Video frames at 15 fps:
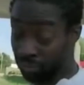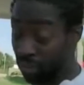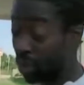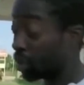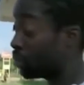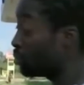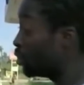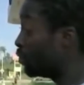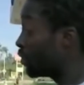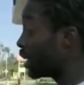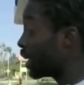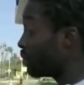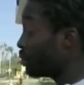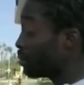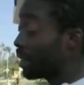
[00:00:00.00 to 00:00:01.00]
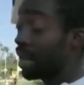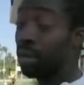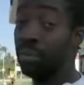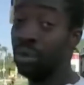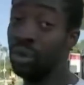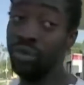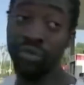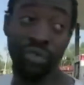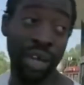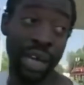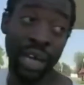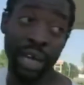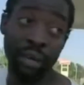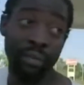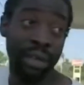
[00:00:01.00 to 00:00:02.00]
phone booth, asked me about the blue
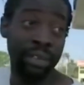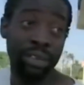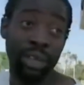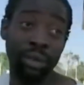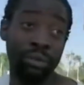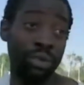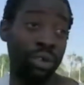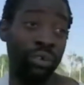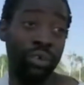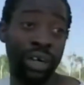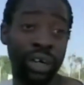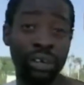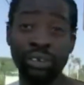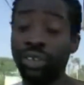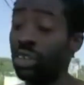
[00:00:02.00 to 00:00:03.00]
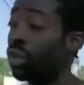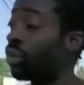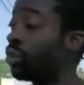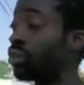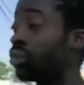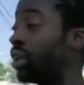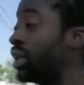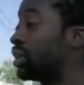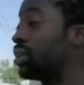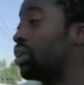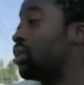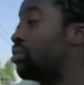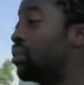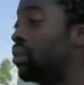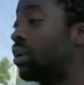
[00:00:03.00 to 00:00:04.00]
flame. I told him, you know, they don't serve drinks
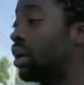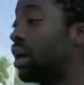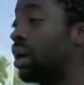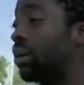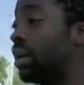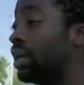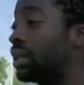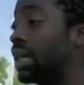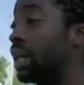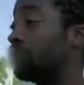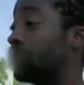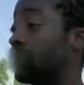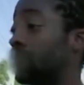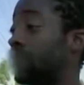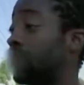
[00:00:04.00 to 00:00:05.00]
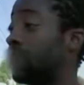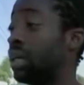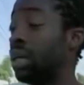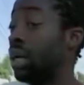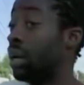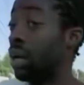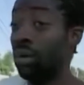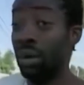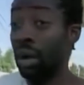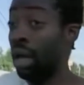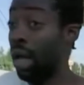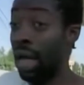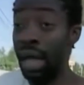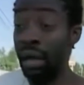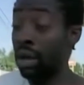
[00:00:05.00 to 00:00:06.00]
no more and all that type
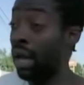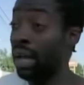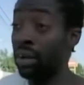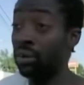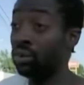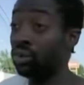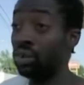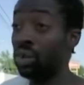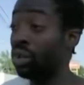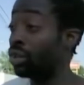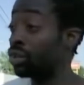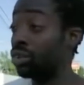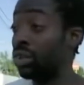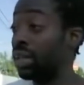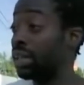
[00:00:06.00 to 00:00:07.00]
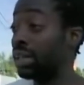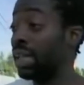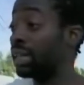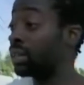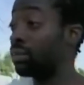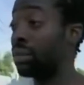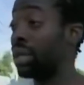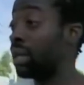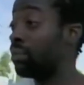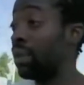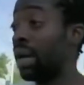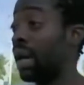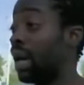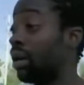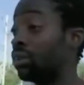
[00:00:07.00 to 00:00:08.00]
I ain't, ain't no drug transaction being
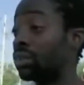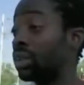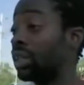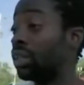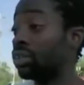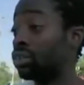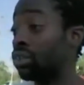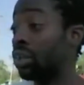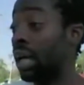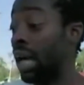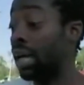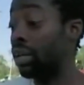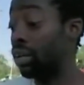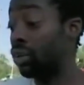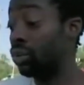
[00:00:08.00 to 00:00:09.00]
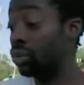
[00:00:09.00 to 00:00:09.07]
made. I don't sell. So, drugs. so where do you,